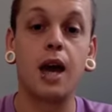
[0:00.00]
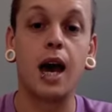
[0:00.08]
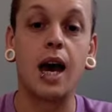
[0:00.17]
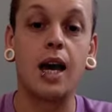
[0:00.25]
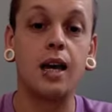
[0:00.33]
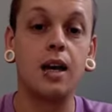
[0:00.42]

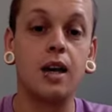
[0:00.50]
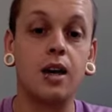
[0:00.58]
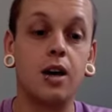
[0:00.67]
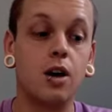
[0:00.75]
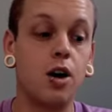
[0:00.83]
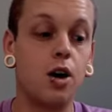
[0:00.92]
A,
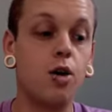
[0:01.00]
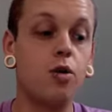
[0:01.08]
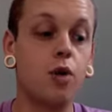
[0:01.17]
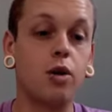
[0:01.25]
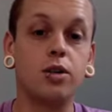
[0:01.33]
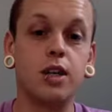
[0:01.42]
who
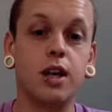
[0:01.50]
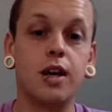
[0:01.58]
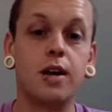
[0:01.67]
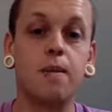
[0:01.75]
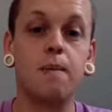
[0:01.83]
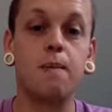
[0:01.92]
wrote it?
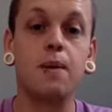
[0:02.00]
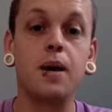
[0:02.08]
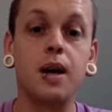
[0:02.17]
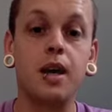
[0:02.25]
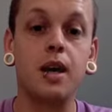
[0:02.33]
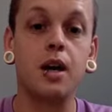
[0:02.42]

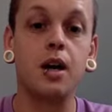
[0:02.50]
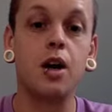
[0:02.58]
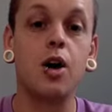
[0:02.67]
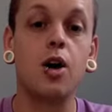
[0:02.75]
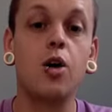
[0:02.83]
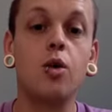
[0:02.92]
B,
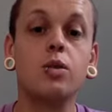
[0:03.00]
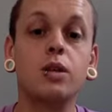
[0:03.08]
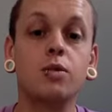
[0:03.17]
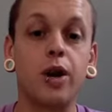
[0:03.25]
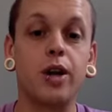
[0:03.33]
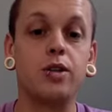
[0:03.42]
who was it
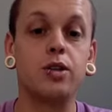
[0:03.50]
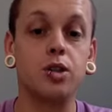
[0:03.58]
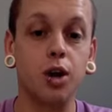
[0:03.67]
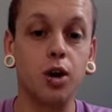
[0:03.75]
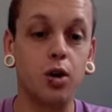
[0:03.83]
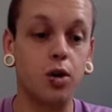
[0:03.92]
written
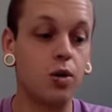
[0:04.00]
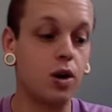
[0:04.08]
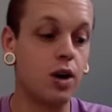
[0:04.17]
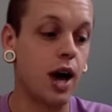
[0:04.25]
to?